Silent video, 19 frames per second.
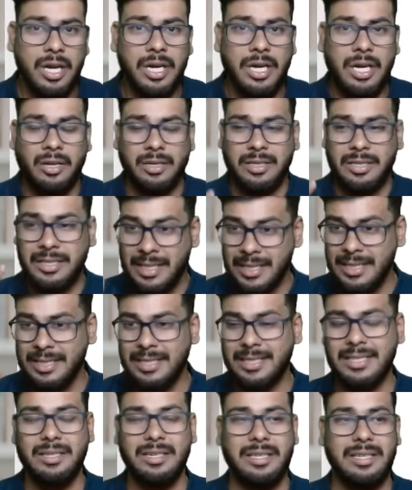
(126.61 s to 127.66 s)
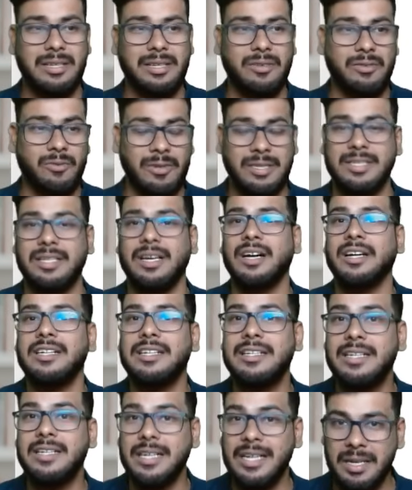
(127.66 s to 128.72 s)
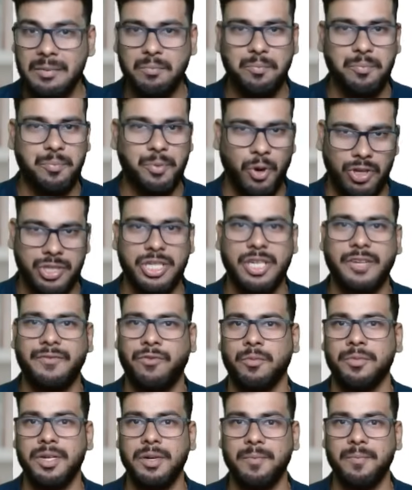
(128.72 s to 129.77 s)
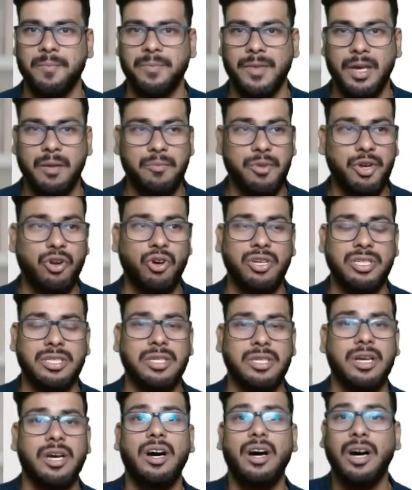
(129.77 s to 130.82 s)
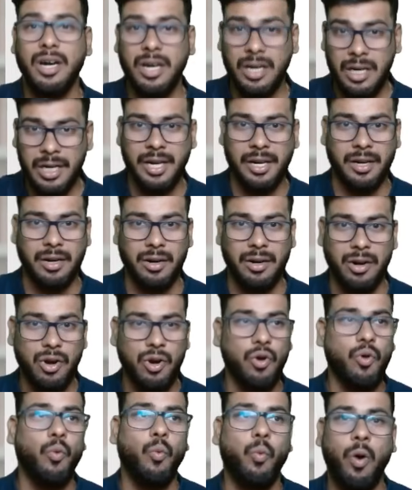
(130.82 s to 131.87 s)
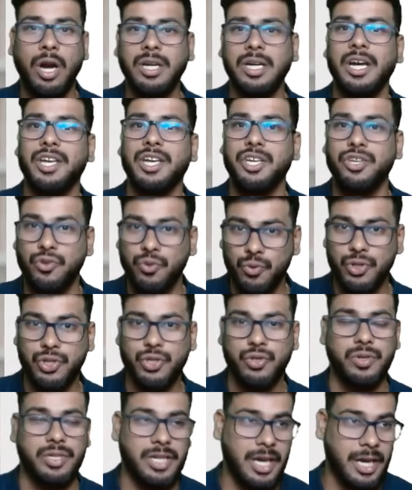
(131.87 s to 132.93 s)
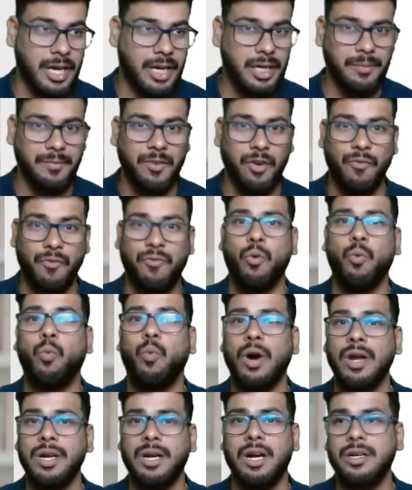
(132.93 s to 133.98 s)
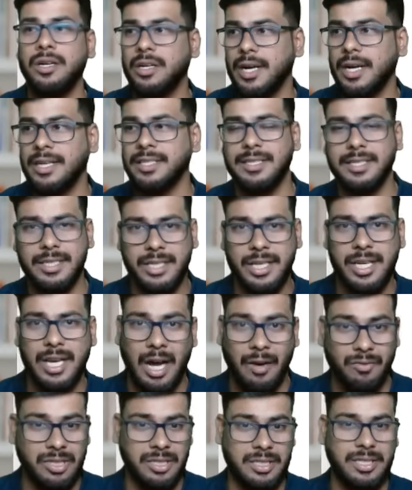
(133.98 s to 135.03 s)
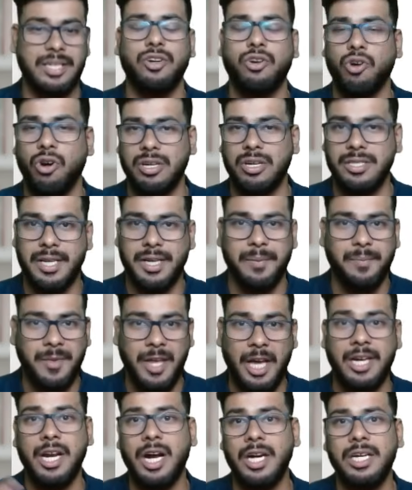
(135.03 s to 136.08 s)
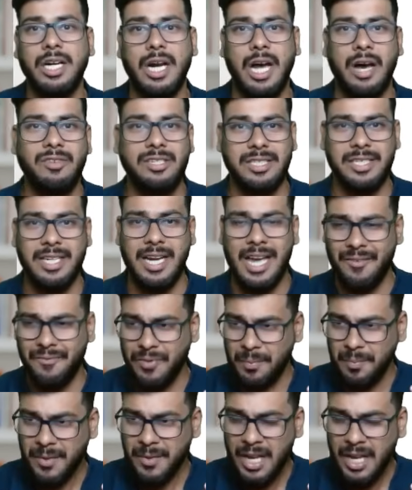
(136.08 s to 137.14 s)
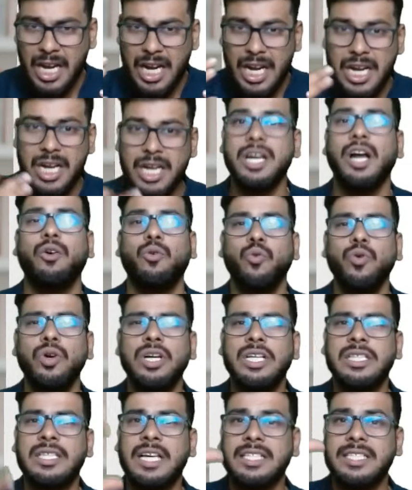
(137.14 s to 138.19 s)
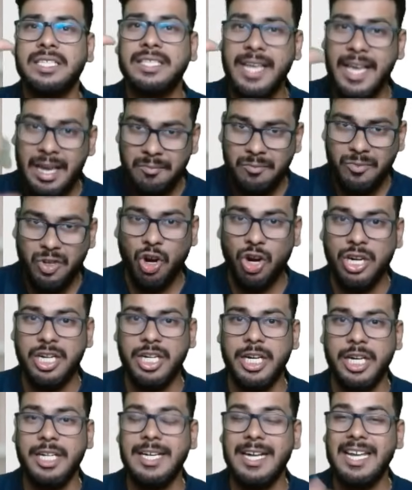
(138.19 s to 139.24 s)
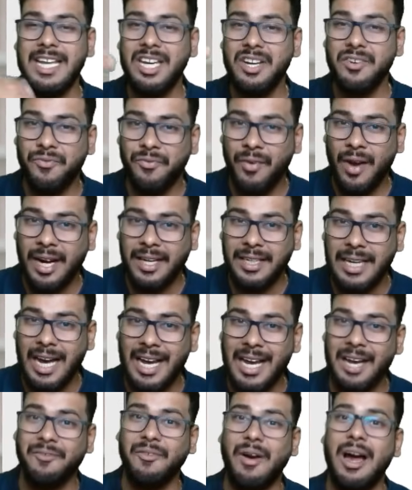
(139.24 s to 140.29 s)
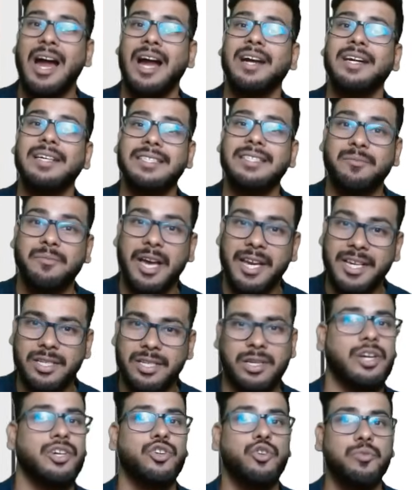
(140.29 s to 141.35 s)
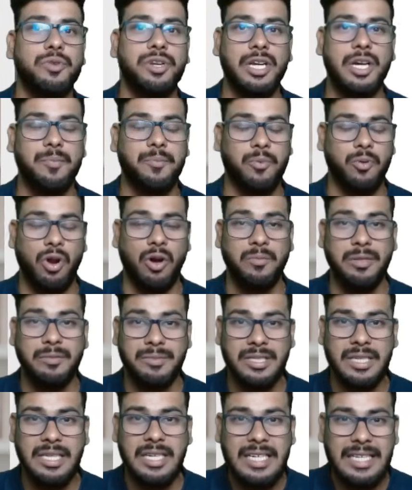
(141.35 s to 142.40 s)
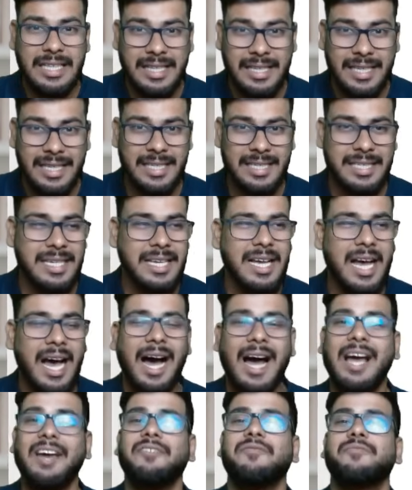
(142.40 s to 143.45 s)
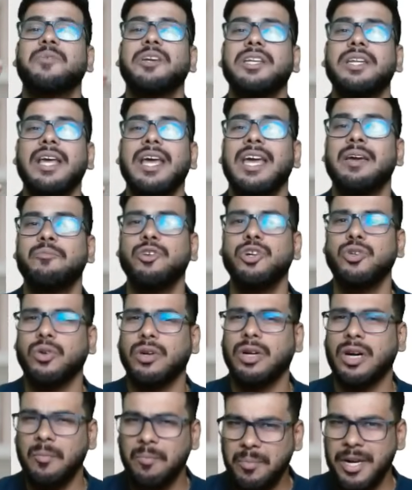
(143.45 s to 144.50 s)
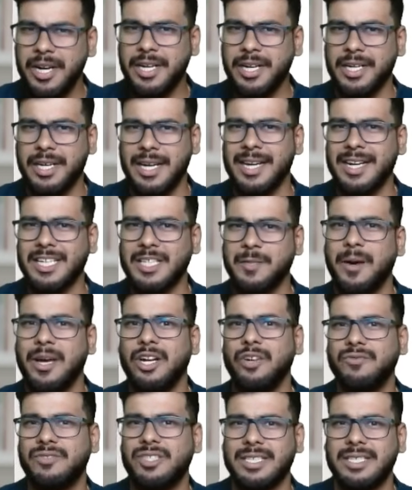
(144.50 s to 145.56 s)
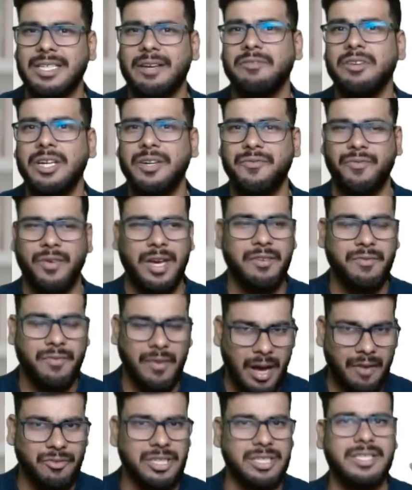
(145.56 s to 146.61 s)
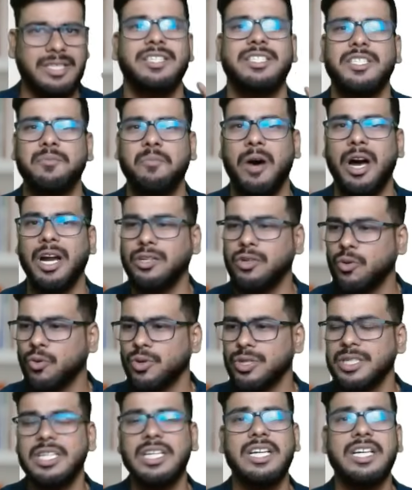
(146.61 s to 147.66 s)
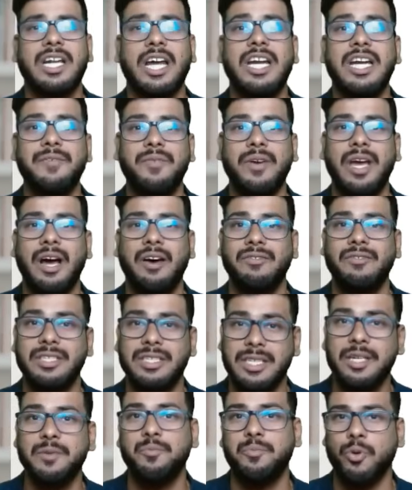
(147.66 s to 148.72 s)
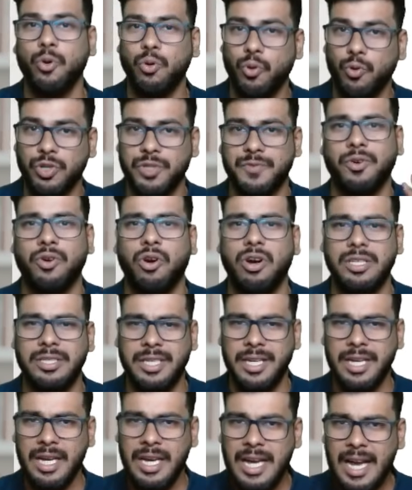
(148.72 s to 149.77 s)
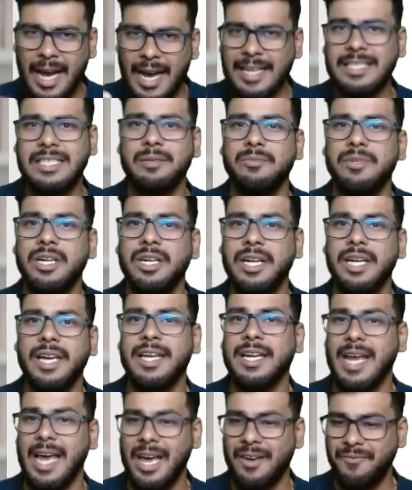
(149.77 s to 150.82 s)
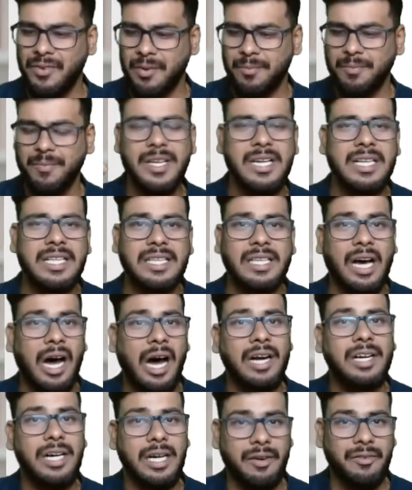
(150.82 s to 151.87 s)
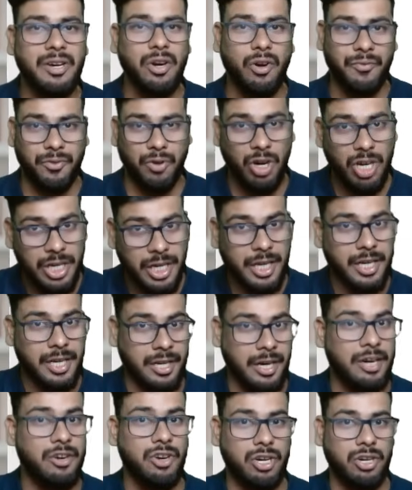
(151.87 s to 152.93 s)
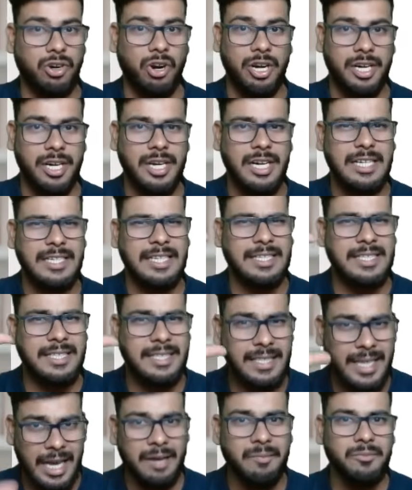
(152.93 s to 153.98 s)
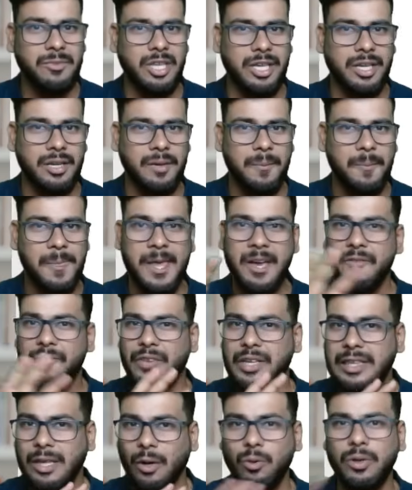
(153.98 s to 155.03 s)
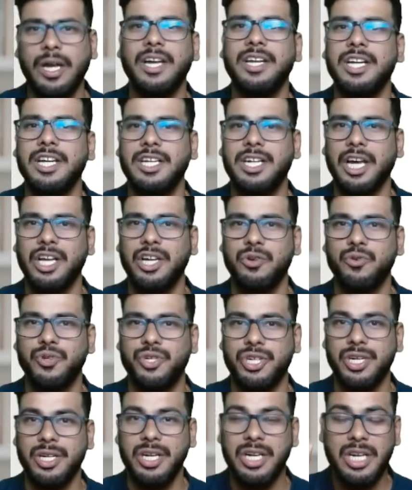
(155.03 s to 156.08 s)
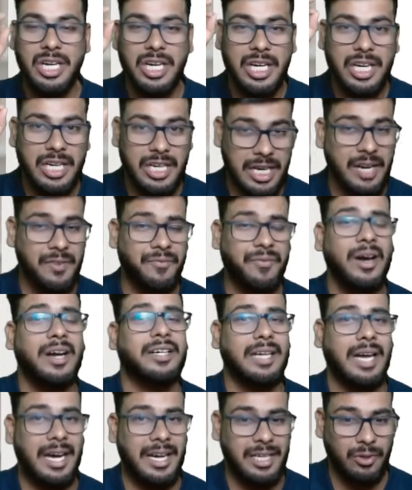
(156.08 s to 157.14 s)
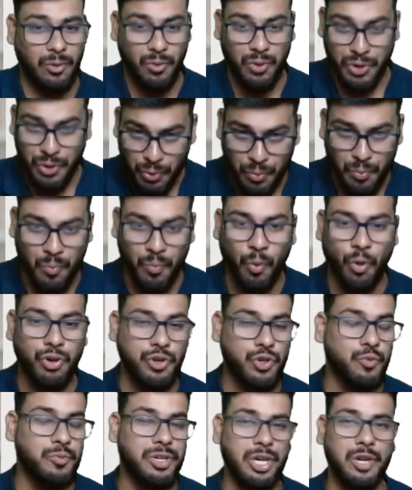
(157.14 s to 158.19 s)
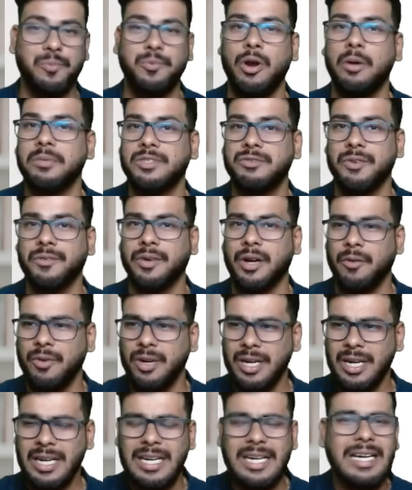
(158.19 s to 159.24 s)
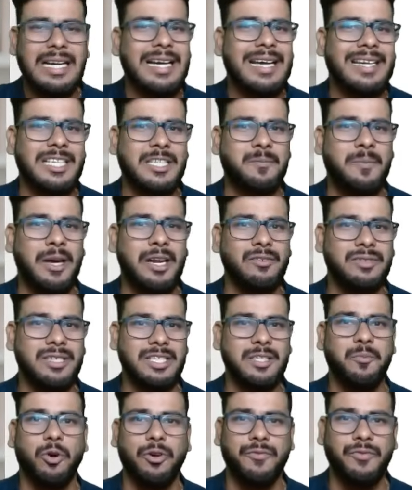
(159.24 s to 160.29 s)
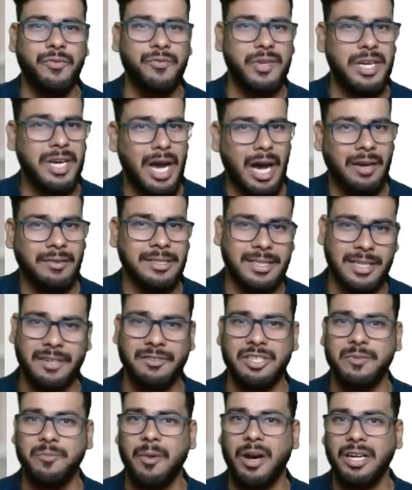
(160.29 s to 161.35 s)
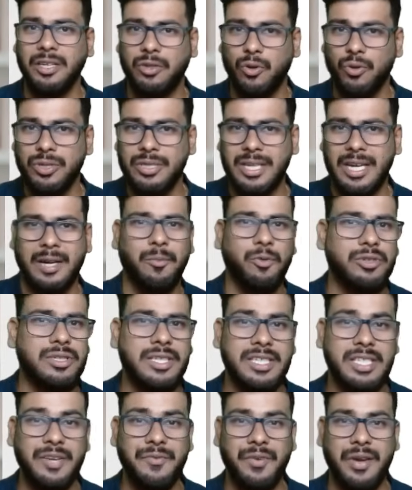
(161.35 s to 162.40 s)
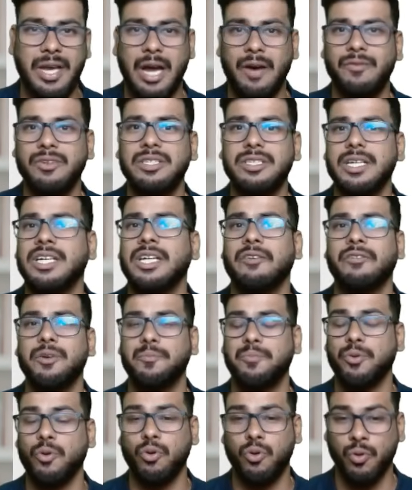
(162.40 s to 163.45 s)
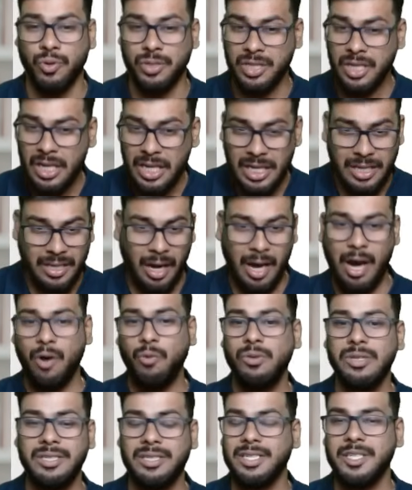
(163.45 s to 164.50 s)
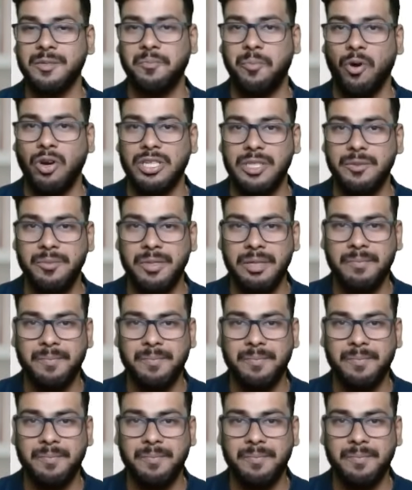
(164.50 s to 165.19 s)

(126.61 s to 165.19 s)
Now this was a dream project for me, because earlier what I used to take for 160 hours in costing and 100 hours in FM, now the same content, in fact I have added some extra numerical problems. This I have been able to complete it in a span of just 75 hours in Smart course, 95 hours in Pro course for costing, and similarly in FM, the 100 hour of content, regular content, the same thing without any dilution. In fact, I told you more numerical problems we have covered in a span of just about 50 hours in our Smart course and about 65 hours in our Pro course. Now, how was this possible?